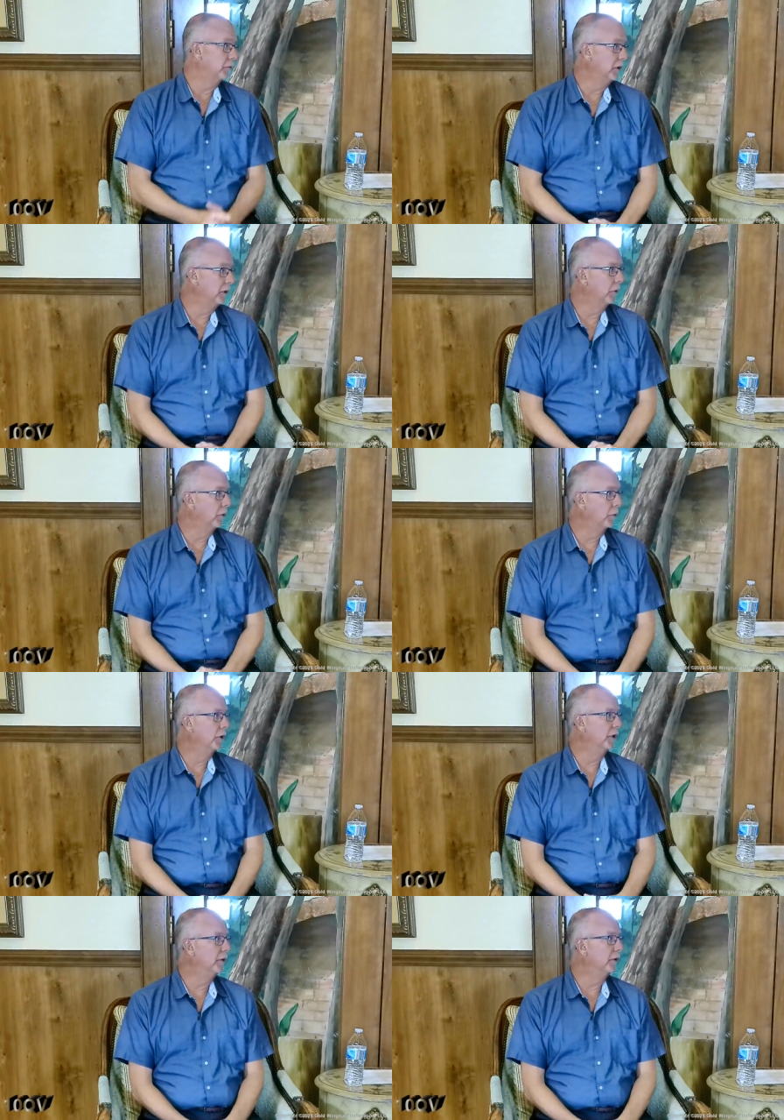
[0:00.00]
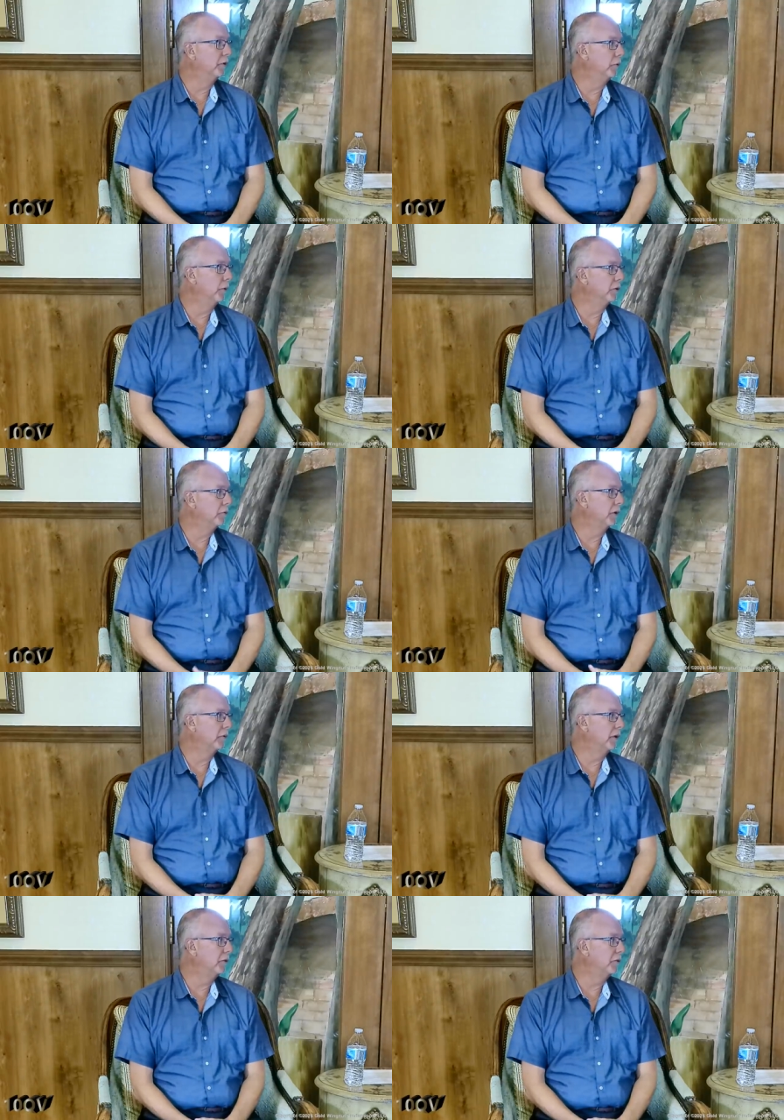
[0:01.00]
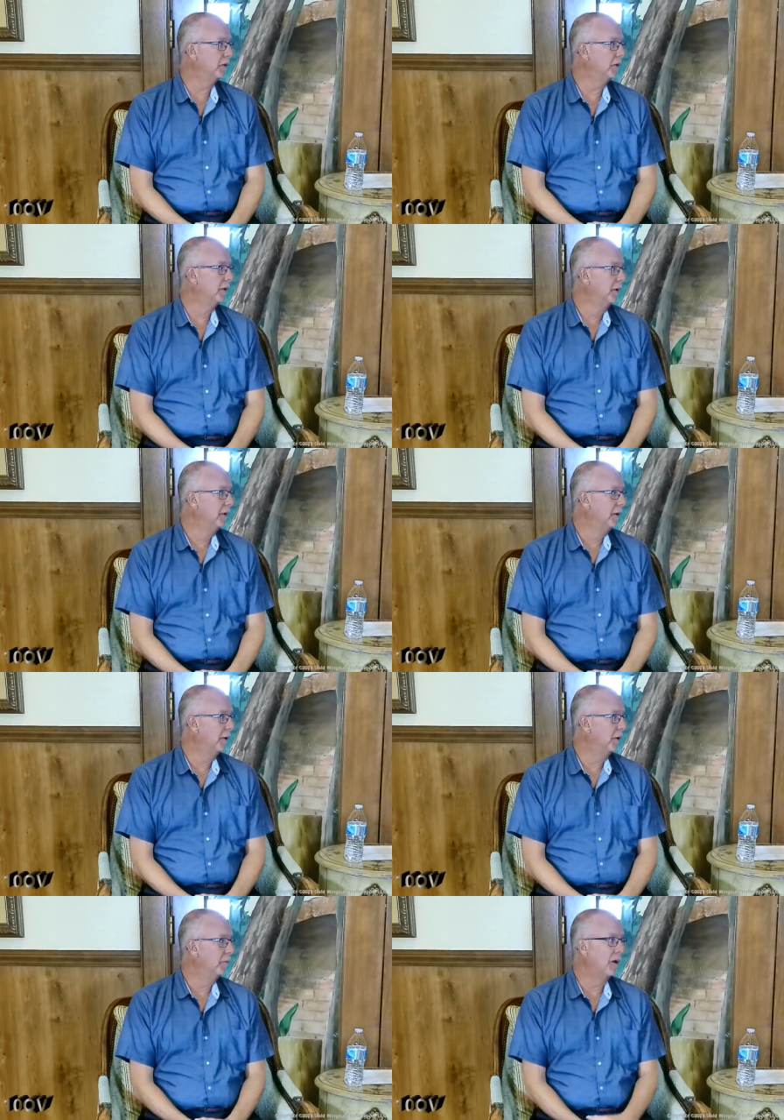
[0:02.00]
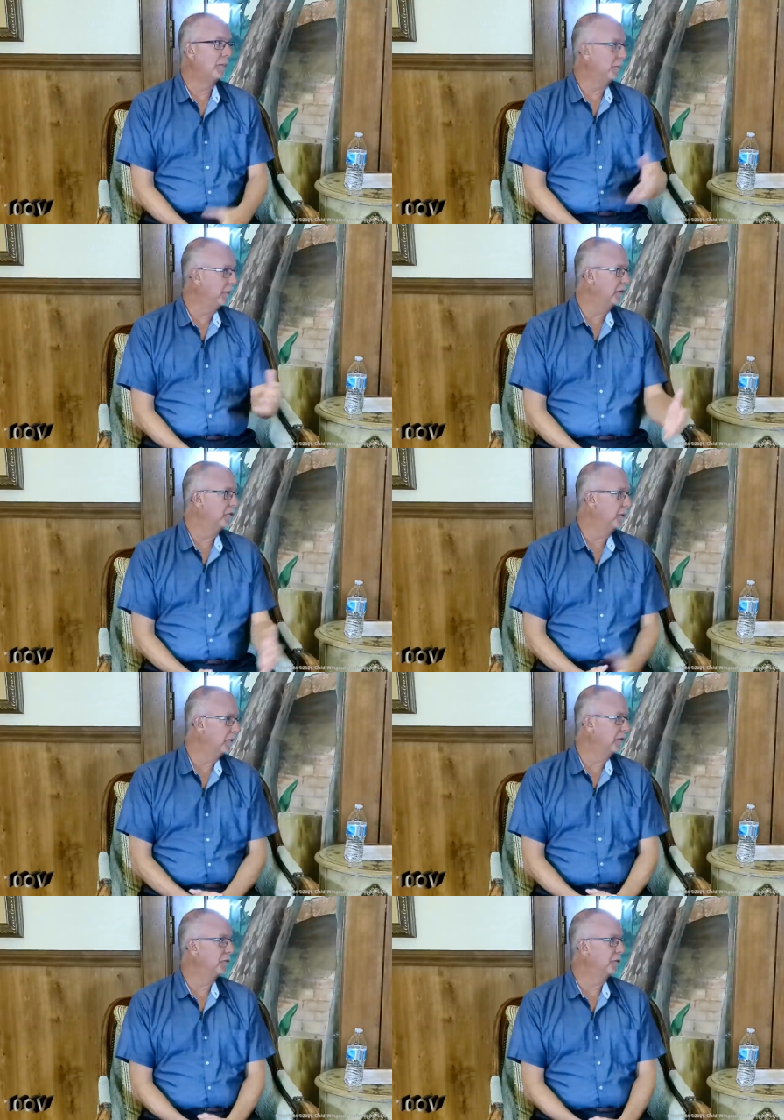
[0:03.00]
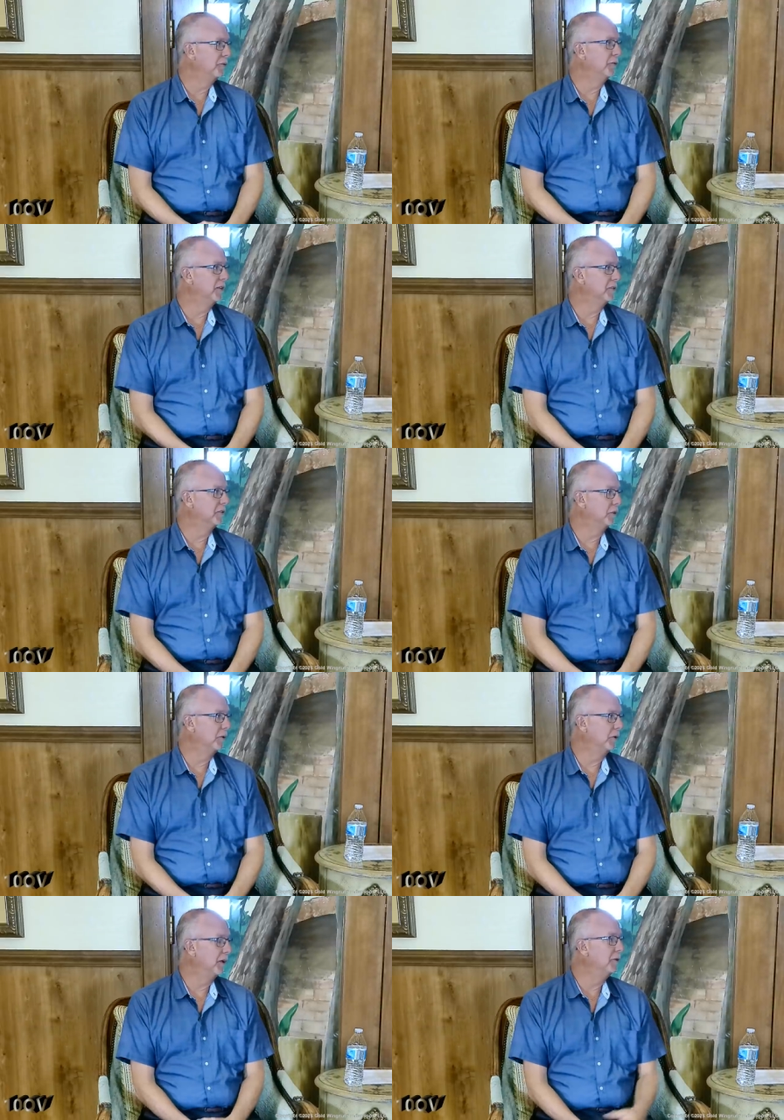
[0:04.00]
really what we're here to do, whether it's recreation or property management, is to serve the residents of the community.